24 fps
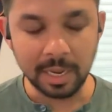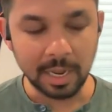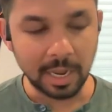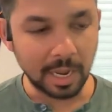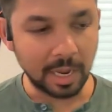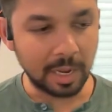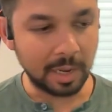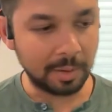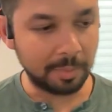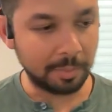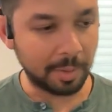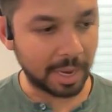
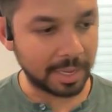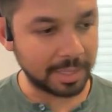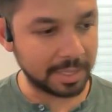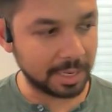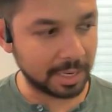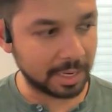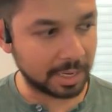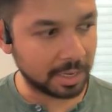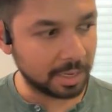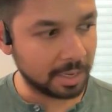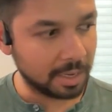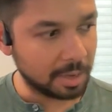Um, I
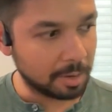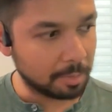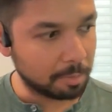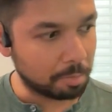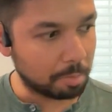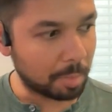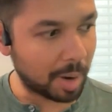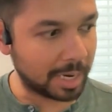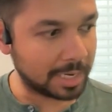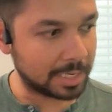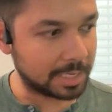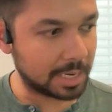think
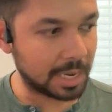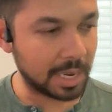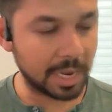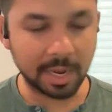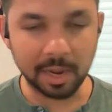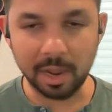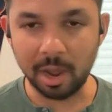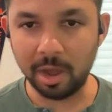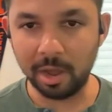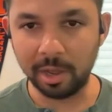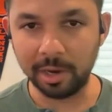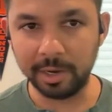my
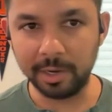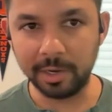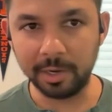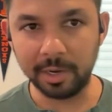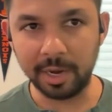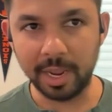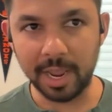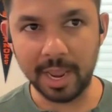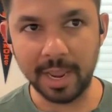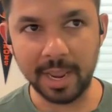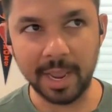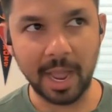take on
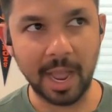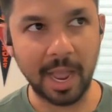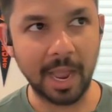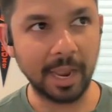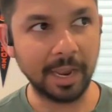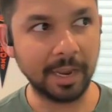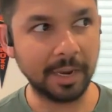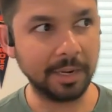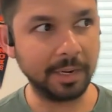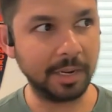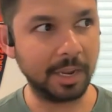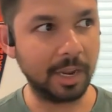AI
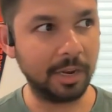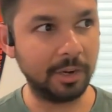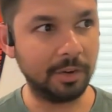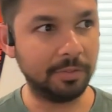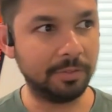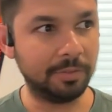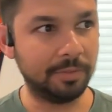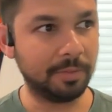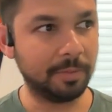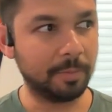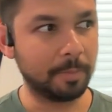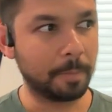and kind
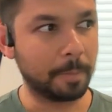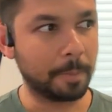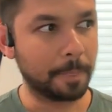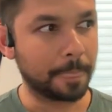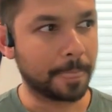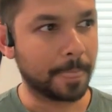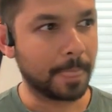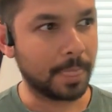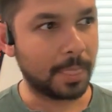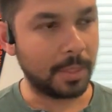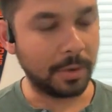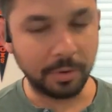of
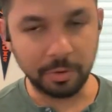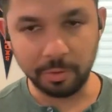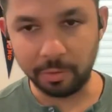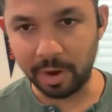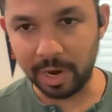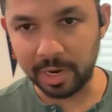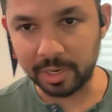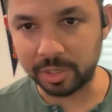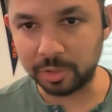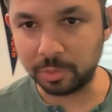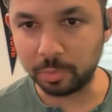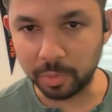the
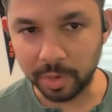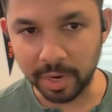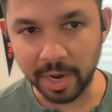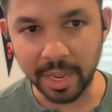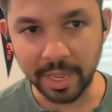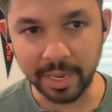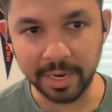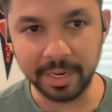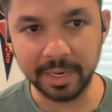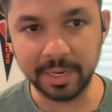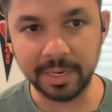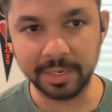direction we're
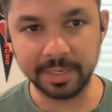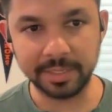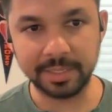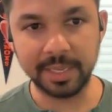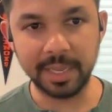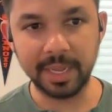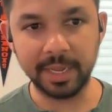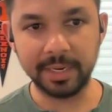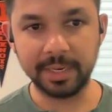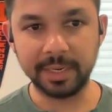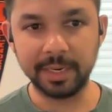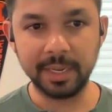headed is
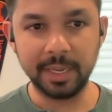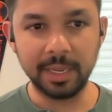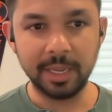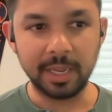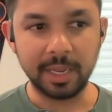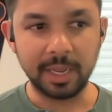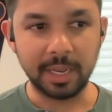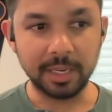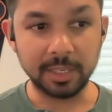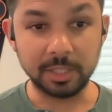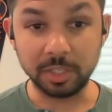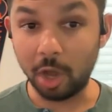that
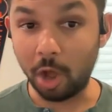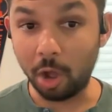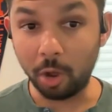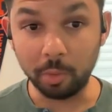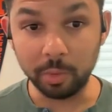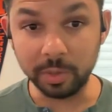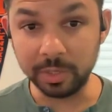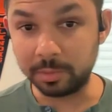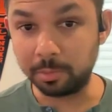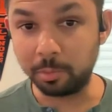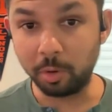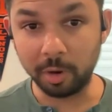it's
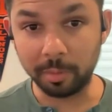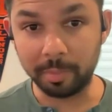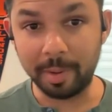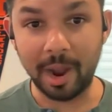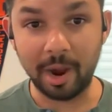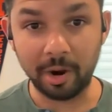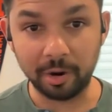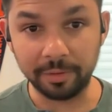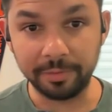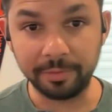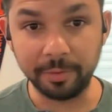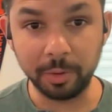always more
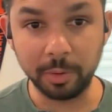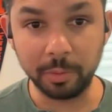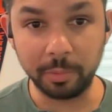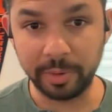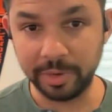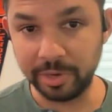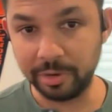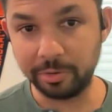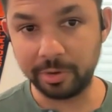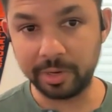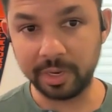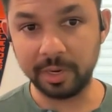powerful when
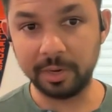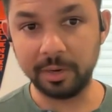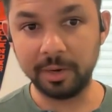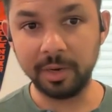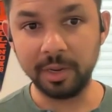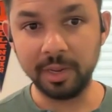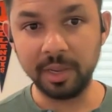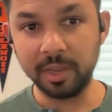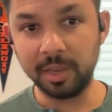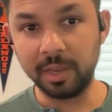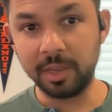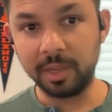you can
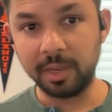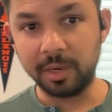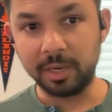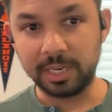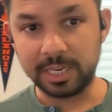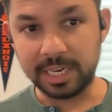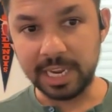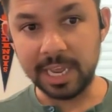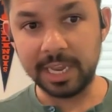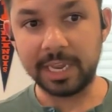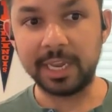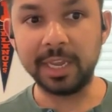
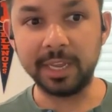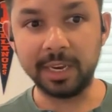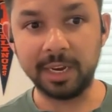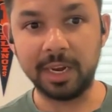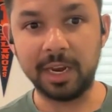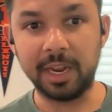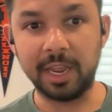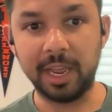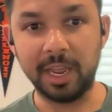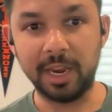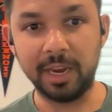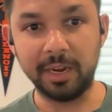pick it
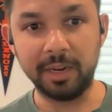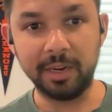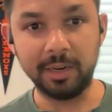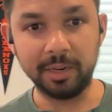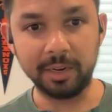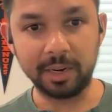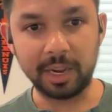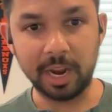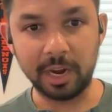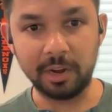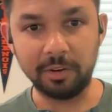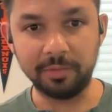and
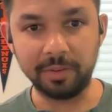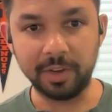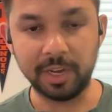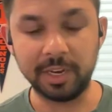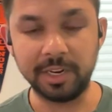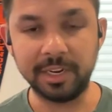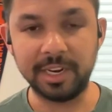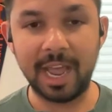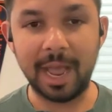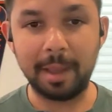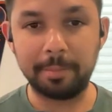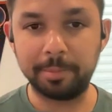kind of
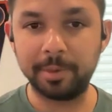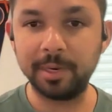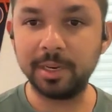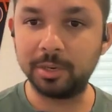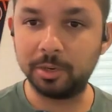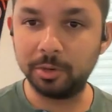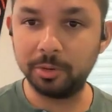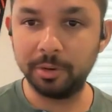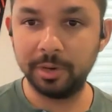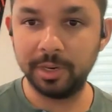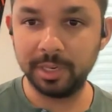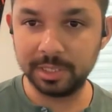adapt it
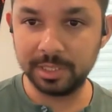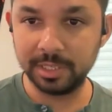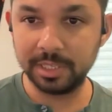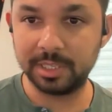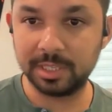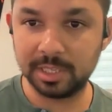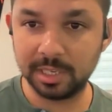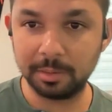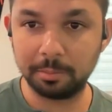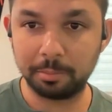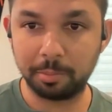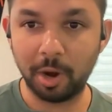to an
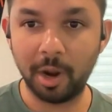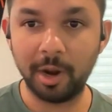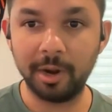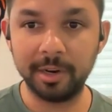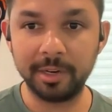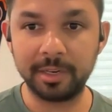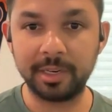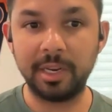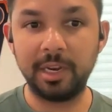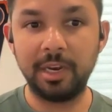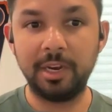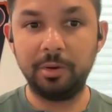existing
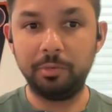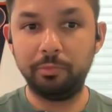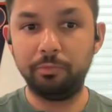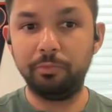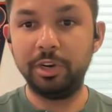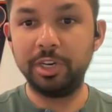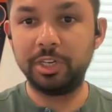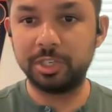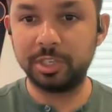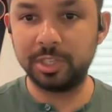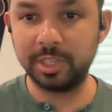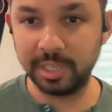product and
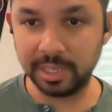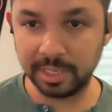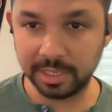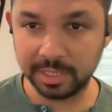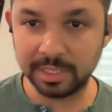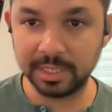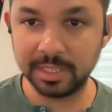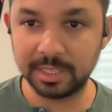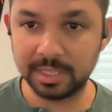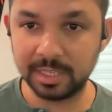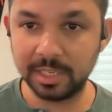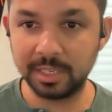enrich the
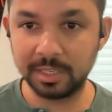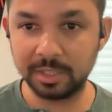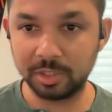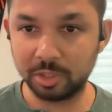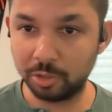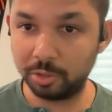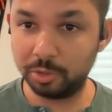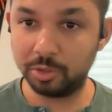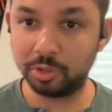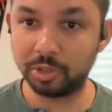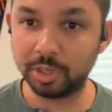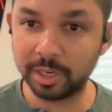existing
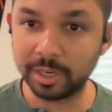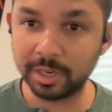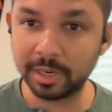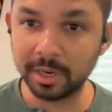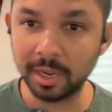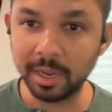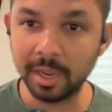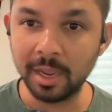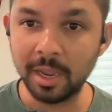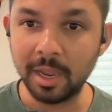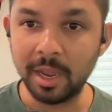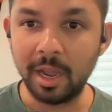
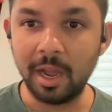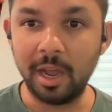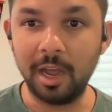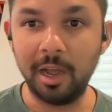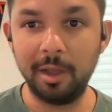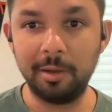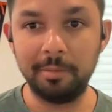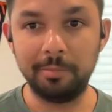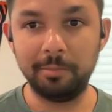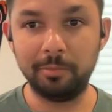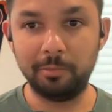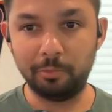solution
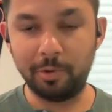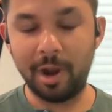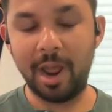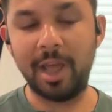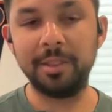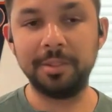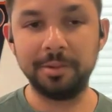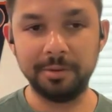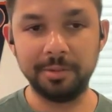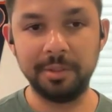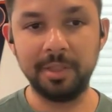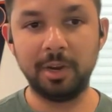um,
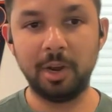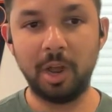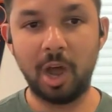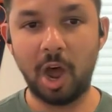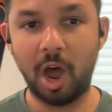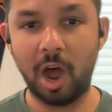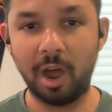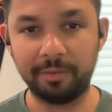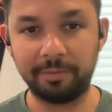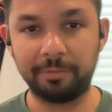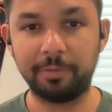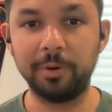rather than
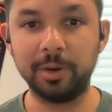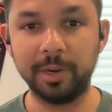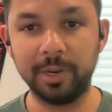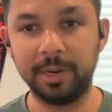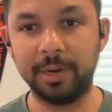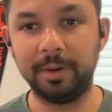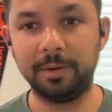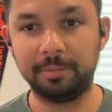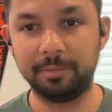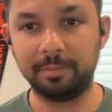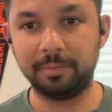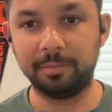offer it
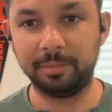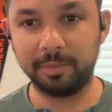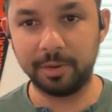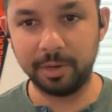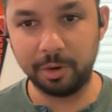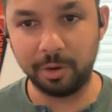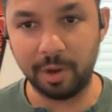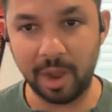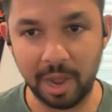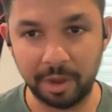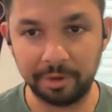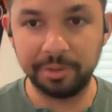you
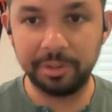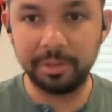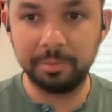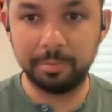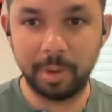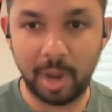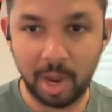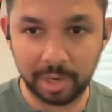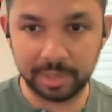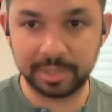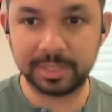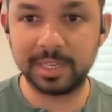know out of the
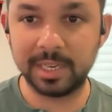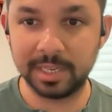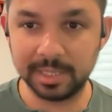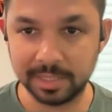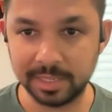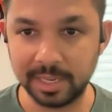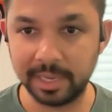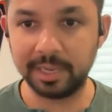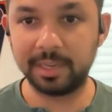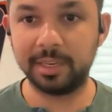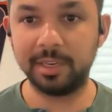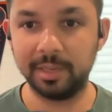box as
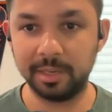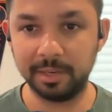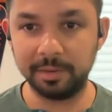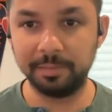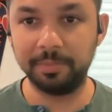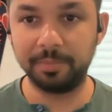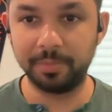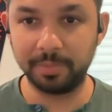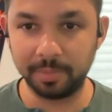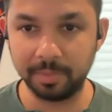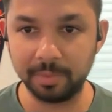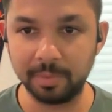like a
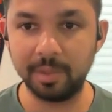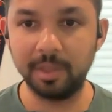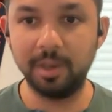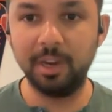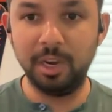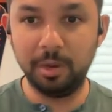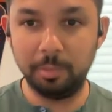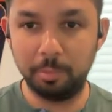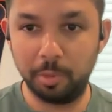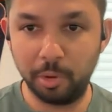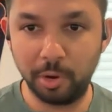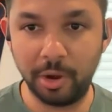an
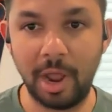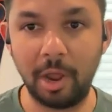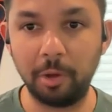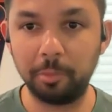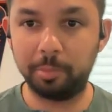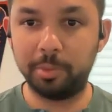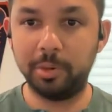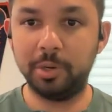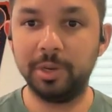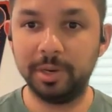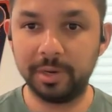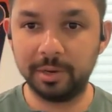input
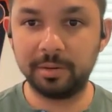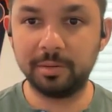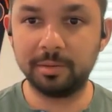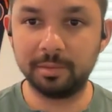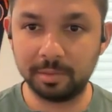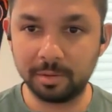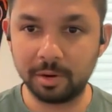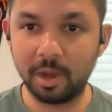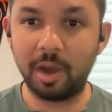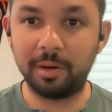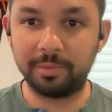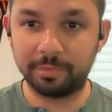output
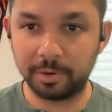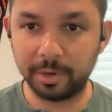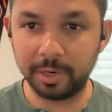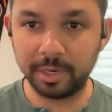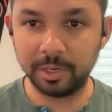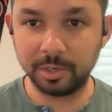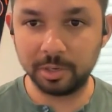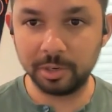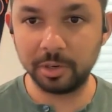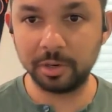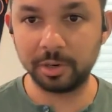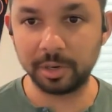
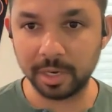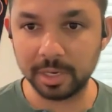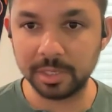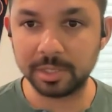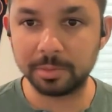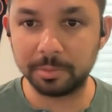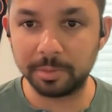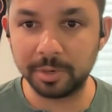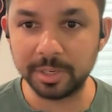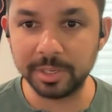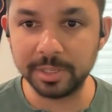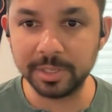offering to your
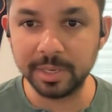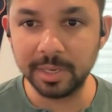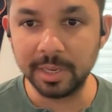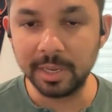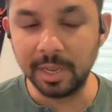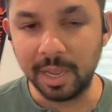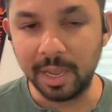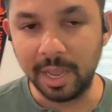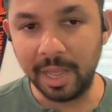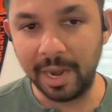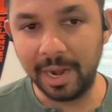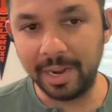customers
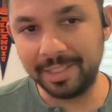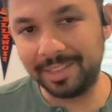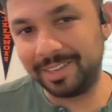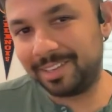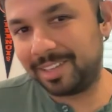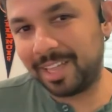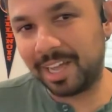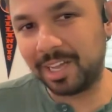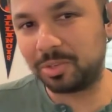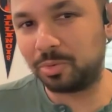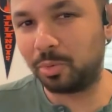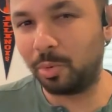and i think
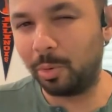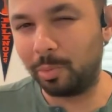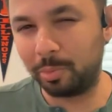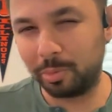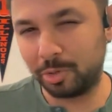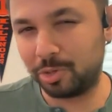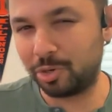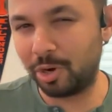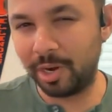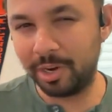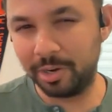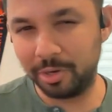that's what we're
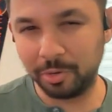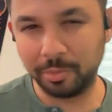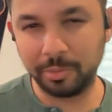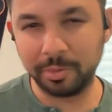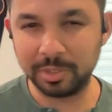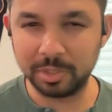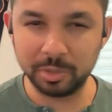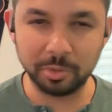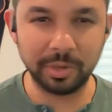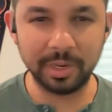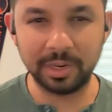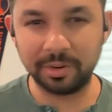trying to do with
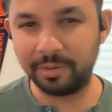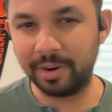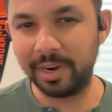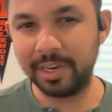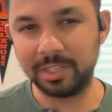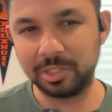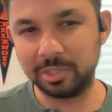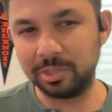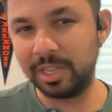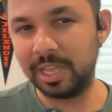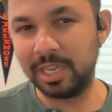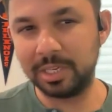squint
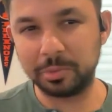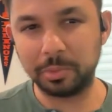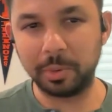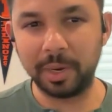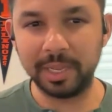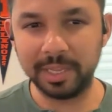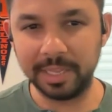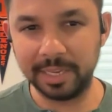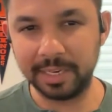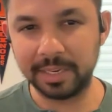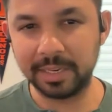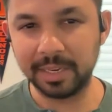right so that's why
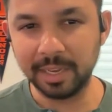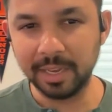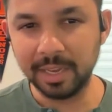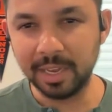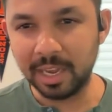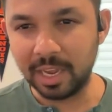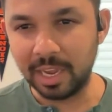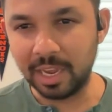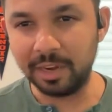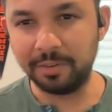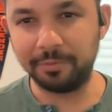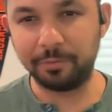like
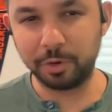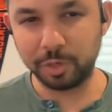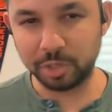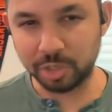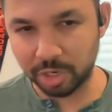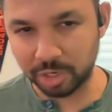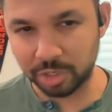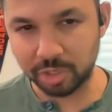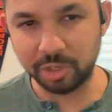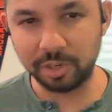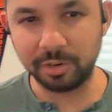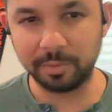
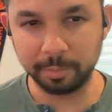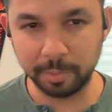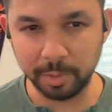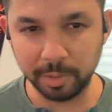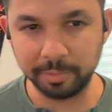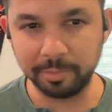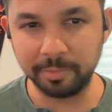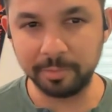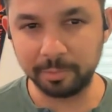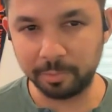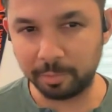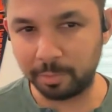infrastructure
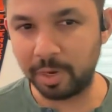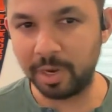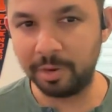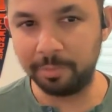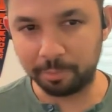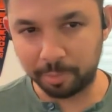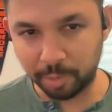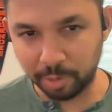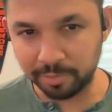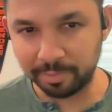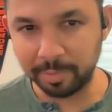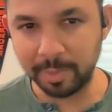
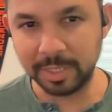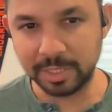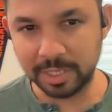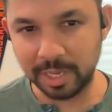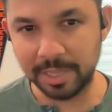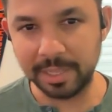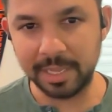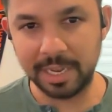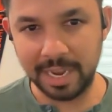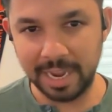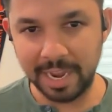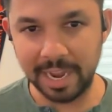improvements on
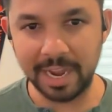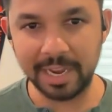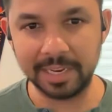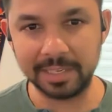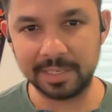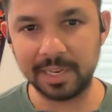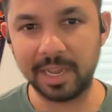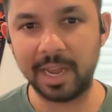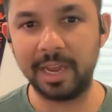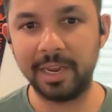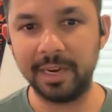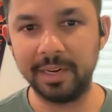the ai
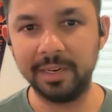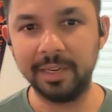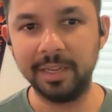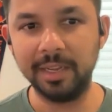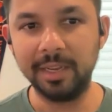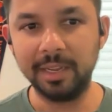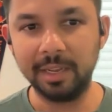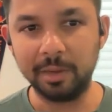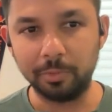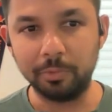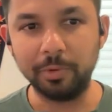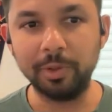side
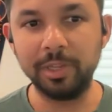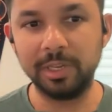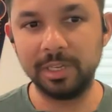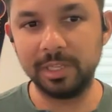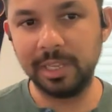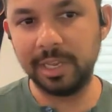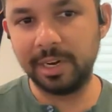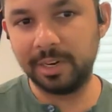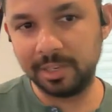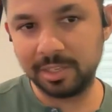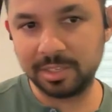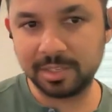really
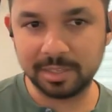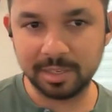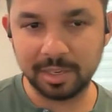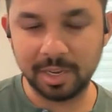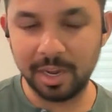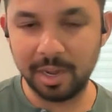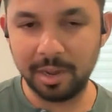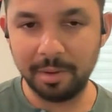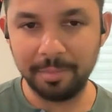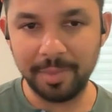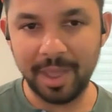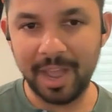let us
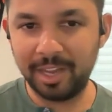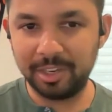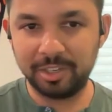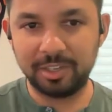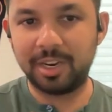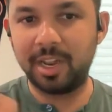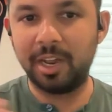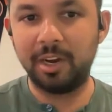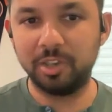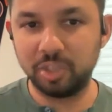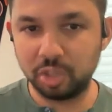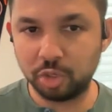um, add
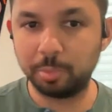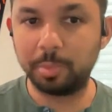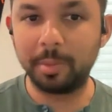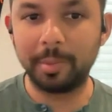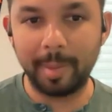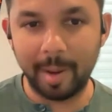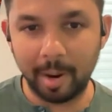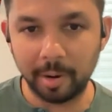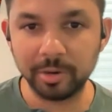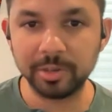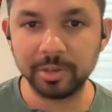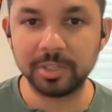kind of
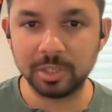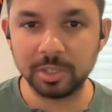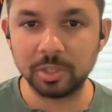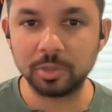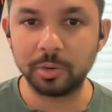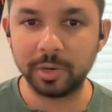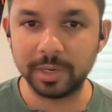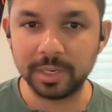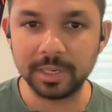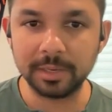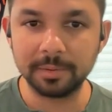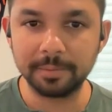superpowers to
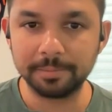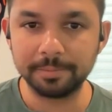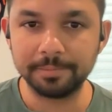squint